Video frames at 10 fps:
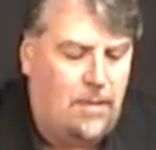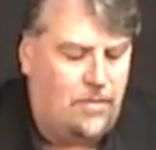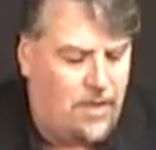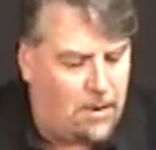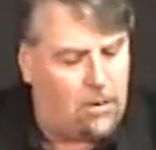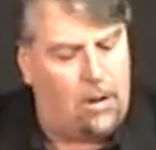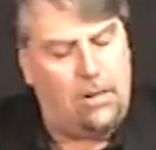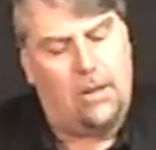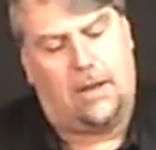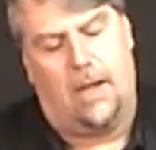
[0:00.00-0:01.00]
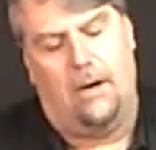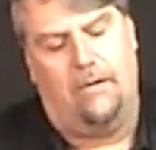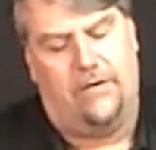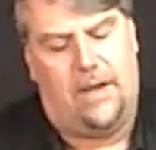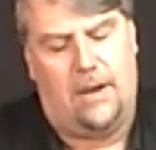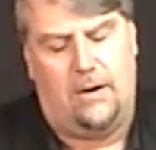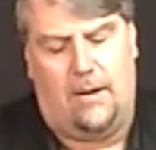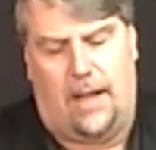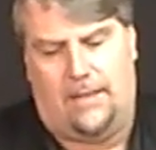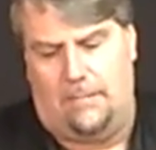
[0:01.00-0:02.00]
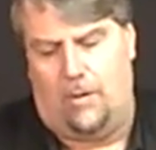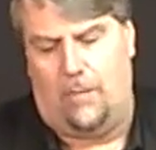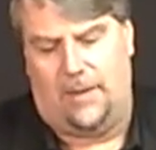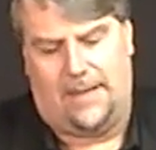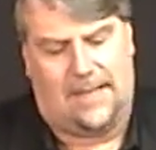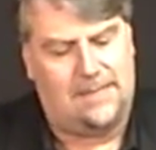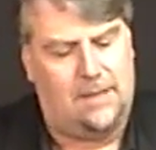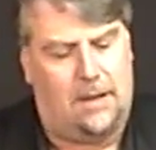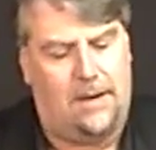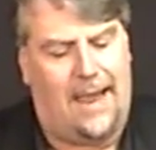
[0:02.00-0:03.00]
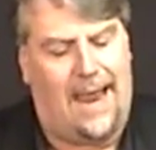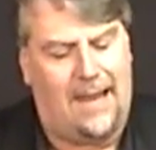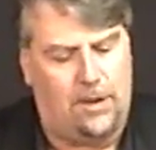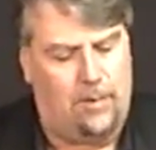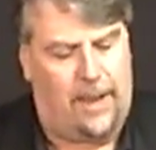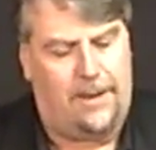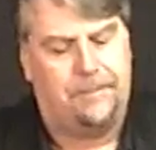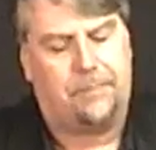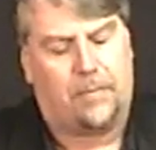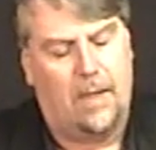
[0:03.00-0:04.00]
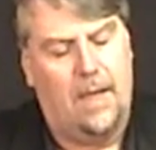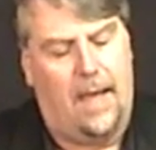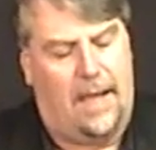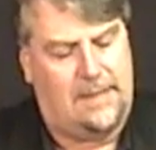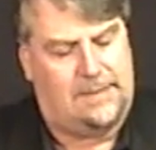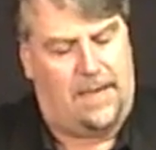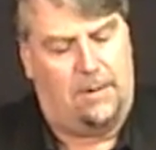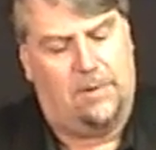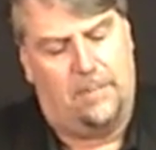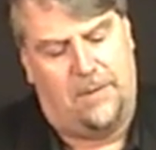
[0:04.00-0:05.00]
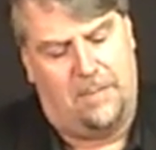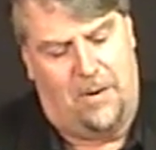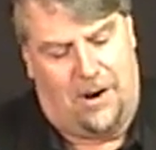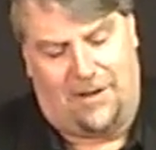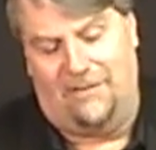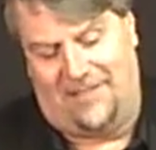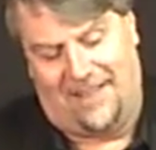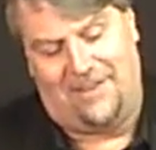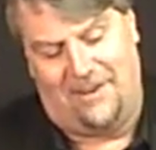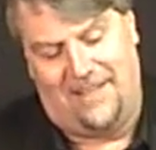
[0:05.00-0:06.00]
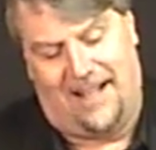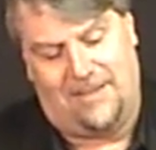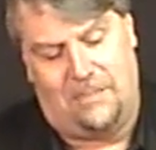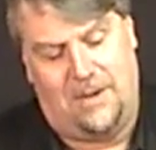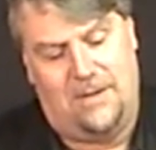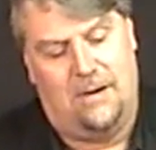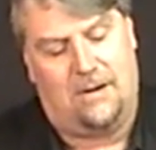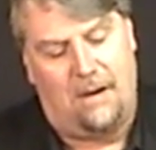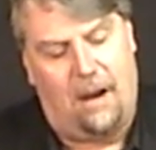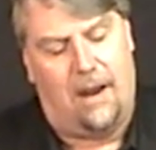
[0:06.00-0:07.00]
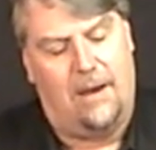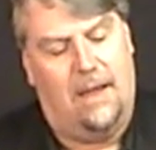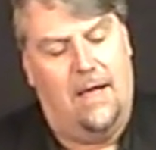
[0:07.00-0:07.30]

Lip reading: They're all looking over here at the moment that's done anyway and say, would it be a miracle if that turned out to be your card?